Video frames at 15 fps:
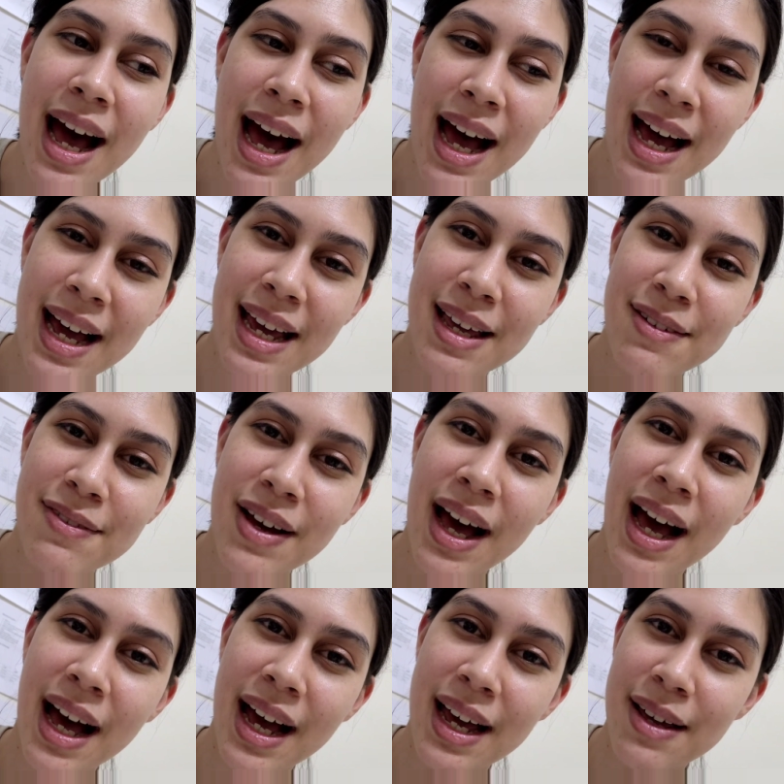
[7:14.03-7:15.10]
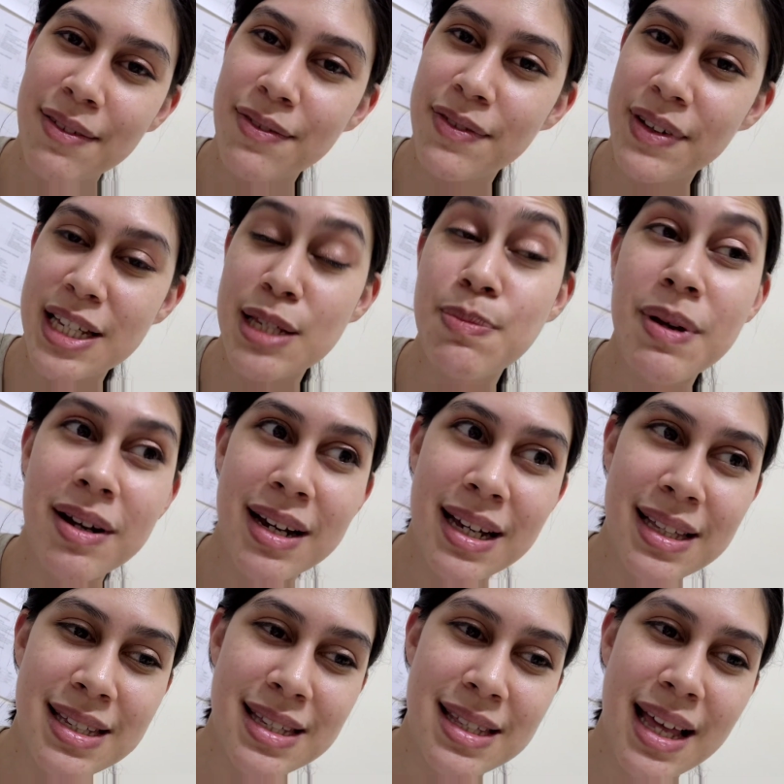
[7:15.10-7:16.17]
I've I've
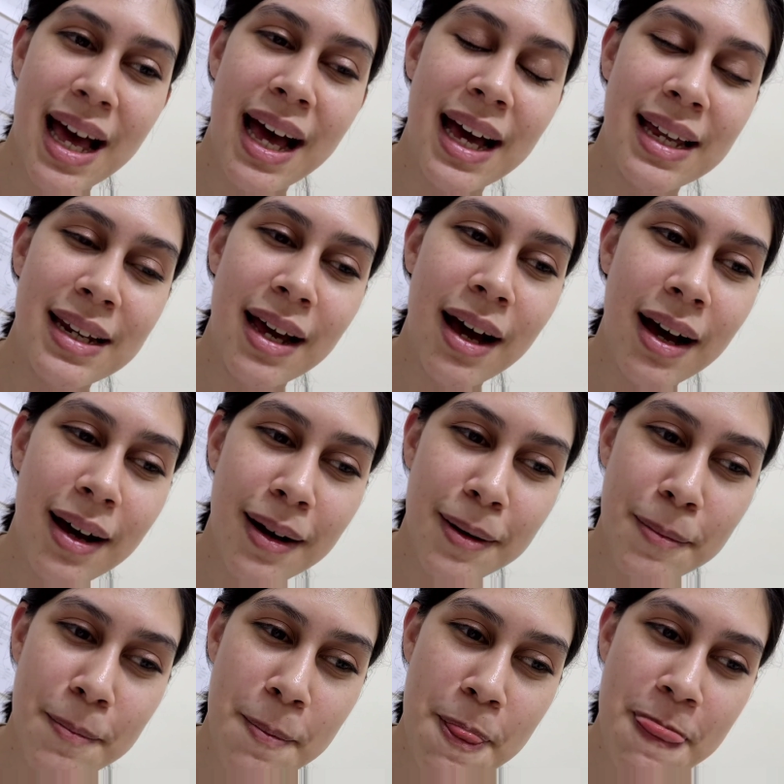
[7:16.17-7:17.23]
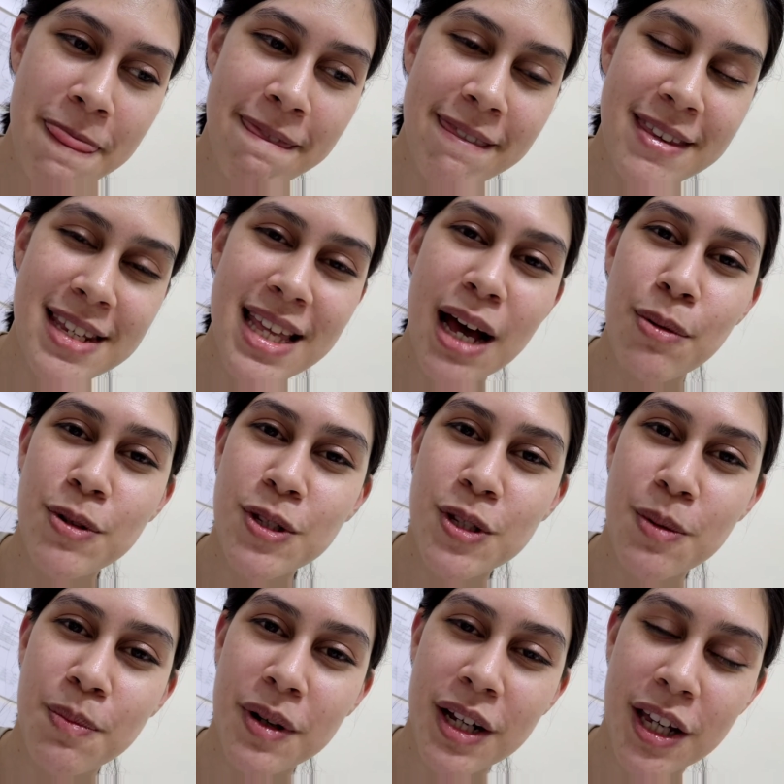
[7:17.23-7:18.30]
experienced that um so that was
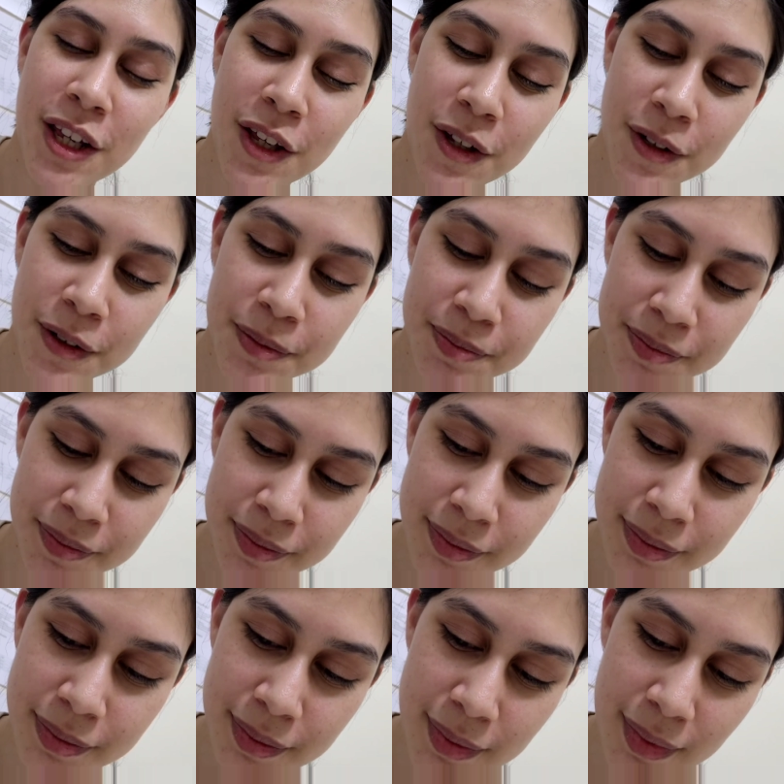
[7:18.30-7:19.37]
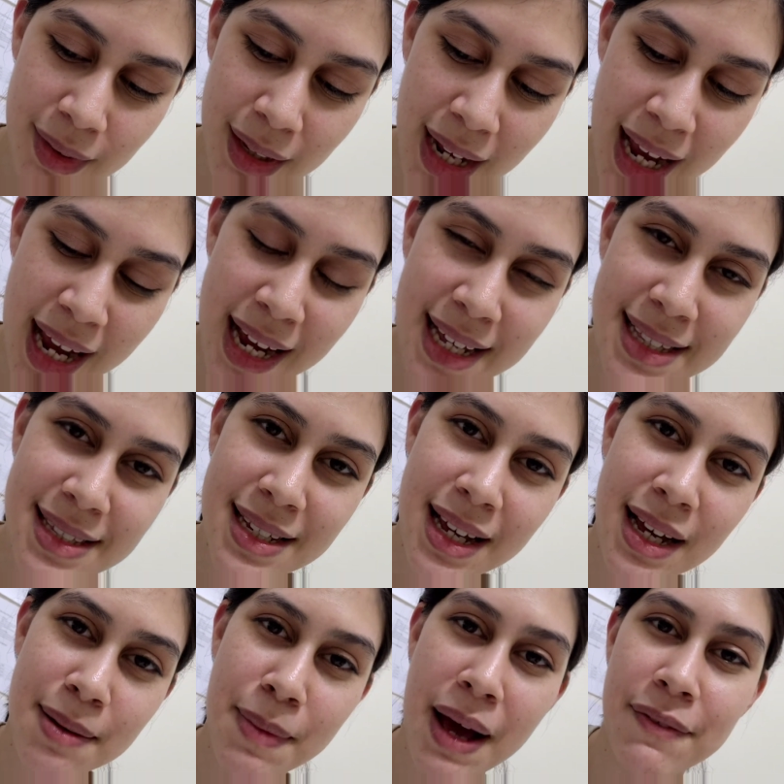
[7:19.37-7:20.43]
super cute and
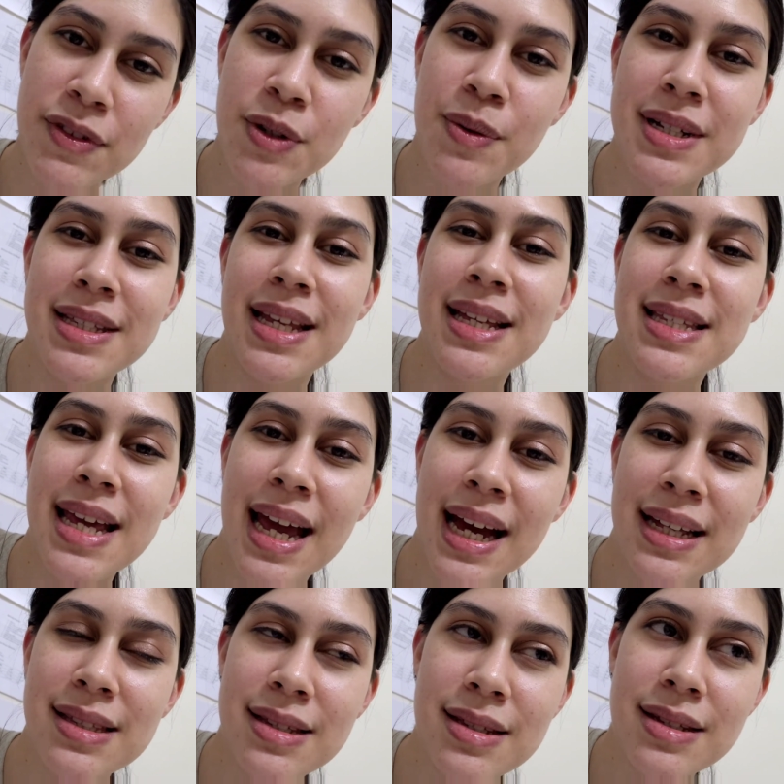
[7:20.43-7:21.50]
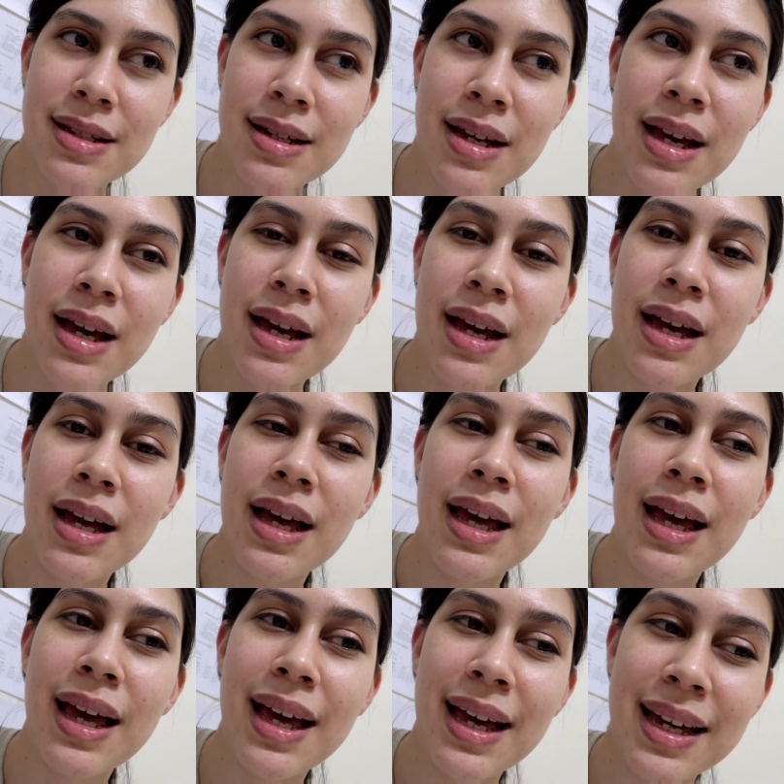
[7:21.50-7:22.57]
um, afterwards they danced.
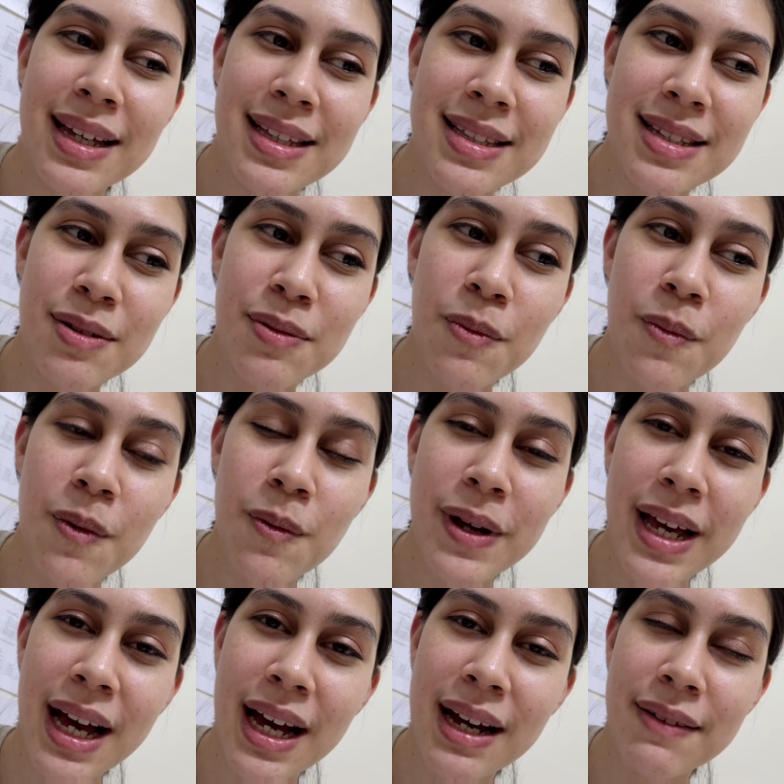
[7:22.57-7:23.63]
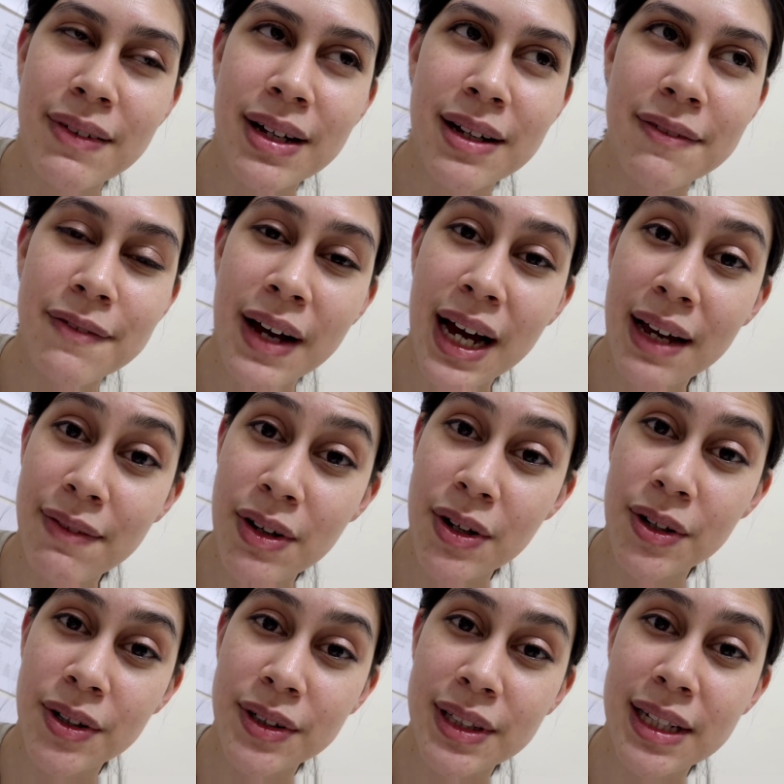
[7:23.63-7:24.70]
And we have a
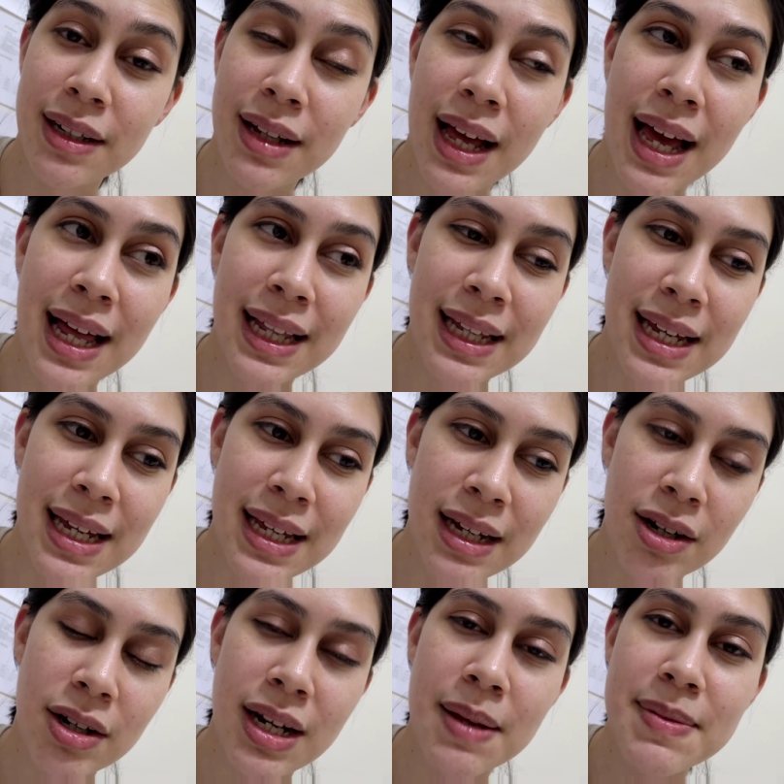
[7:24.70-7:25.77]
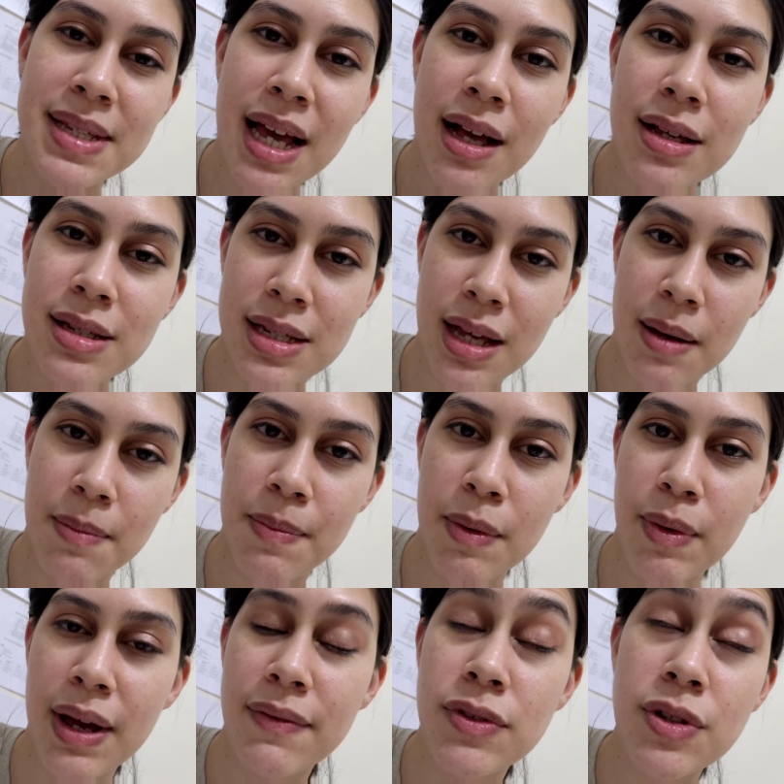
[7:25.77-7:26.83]
five-year-old little Ellie. Her name's Elsa, but
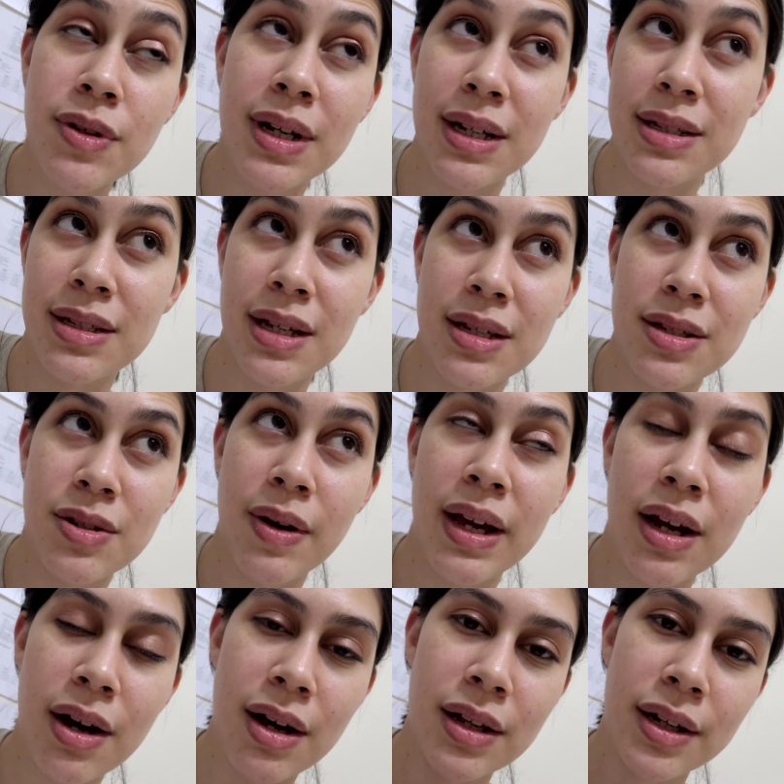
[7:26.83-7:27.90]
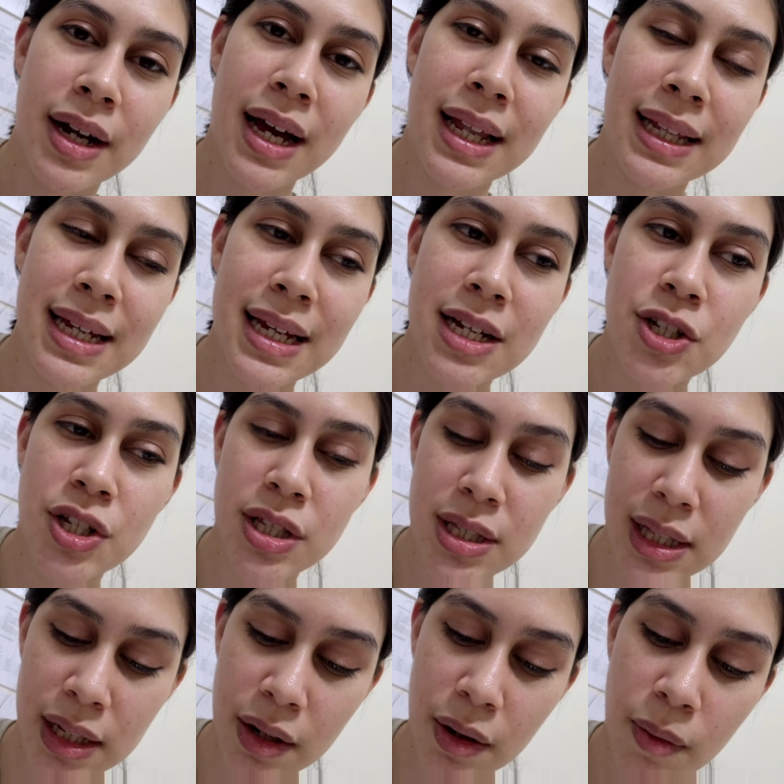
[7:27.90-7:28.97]
we have two Elsas, so I call her Ellie because she's
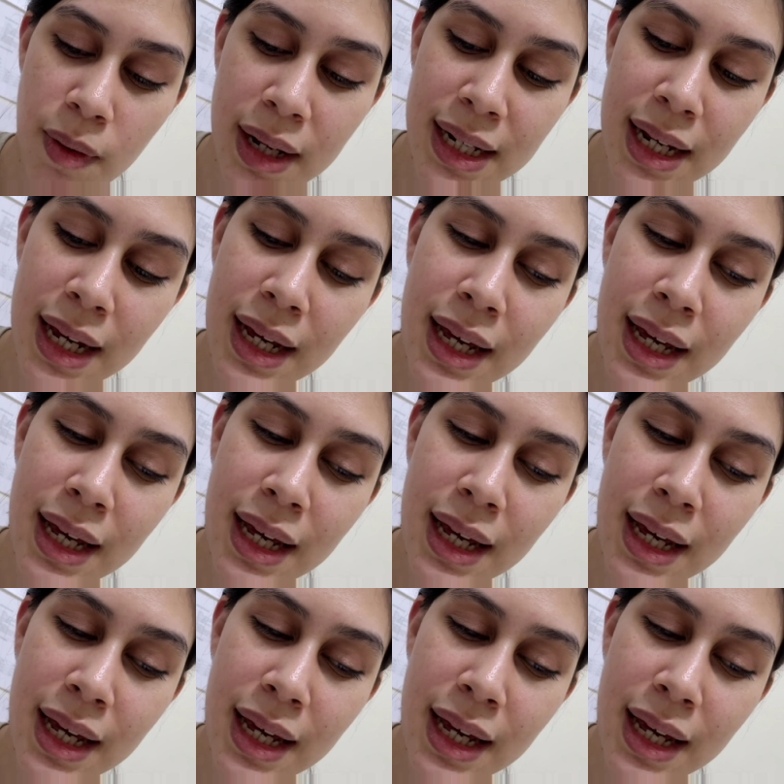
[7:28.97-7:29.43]
the little one.